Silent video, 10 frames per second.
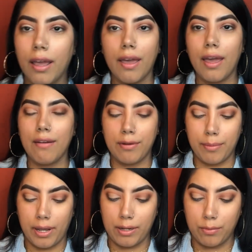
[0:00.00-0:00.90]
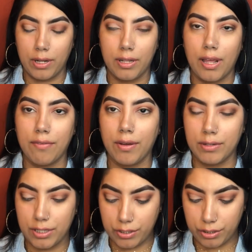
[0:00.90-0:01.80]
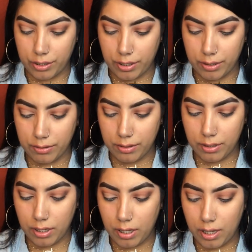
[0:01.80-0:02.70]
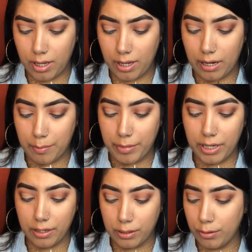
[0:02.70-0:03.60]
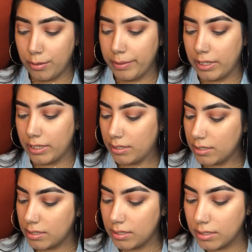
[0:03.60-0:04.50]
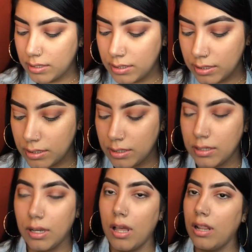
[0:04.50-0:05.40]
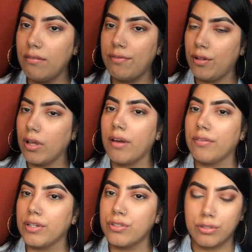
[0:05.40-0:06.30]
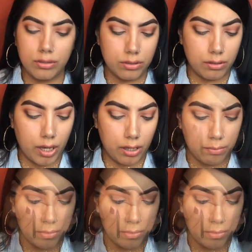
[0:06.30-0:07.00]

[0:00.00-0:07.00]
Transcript: wanted that foundation, you know, and me included, because I love a full coverage. Okay,